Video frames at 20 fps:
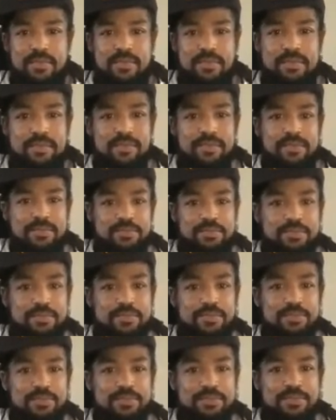
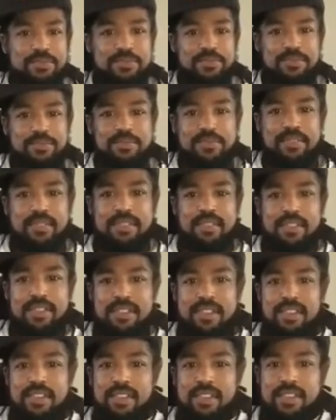
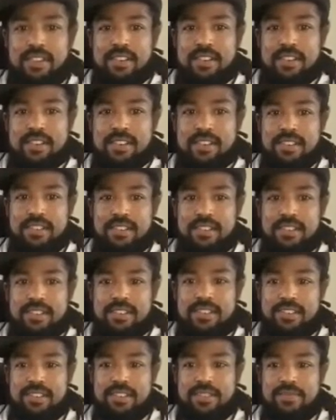
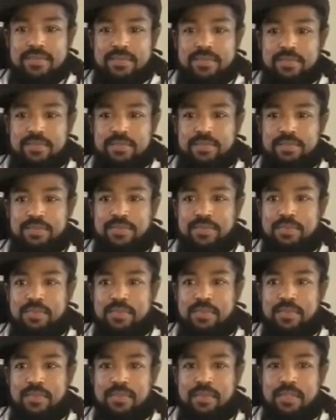
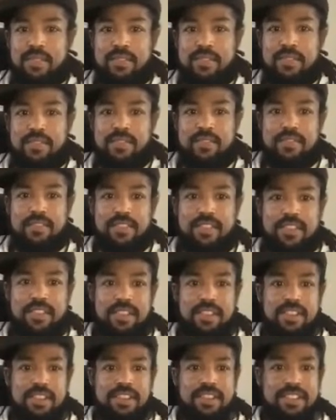
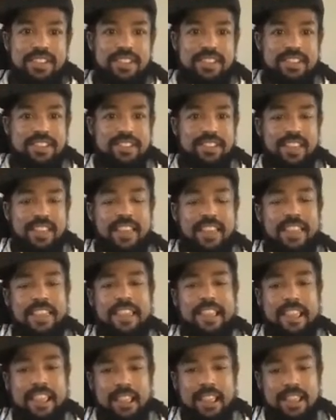
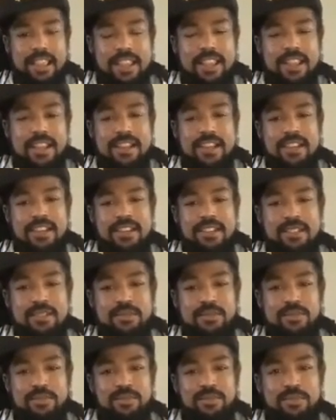
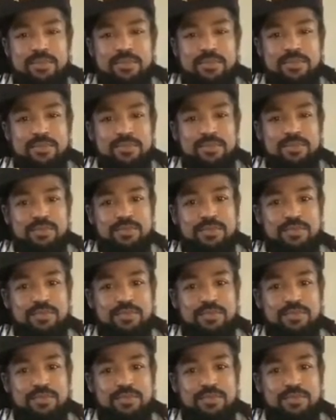No words are spoken by the person on screen.